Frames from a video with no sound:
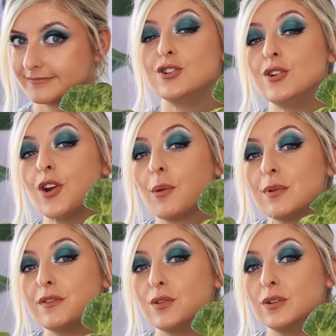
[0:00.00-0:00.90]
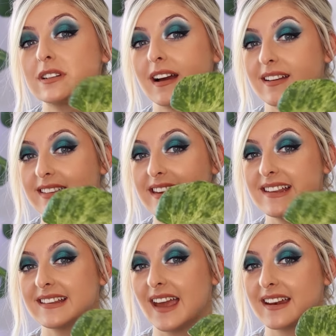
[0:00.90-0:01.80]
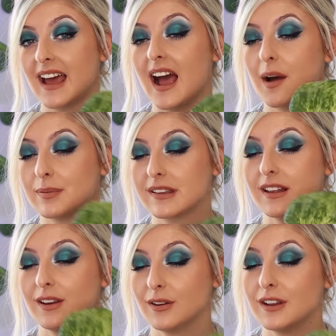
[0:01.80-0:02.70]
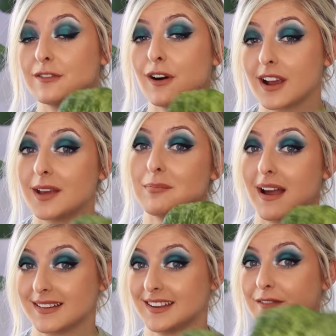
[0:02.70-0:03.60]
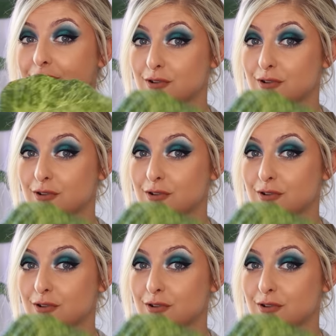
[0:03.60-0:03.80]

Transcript: Do not be fooled, guys. These get absolutely fucking massive.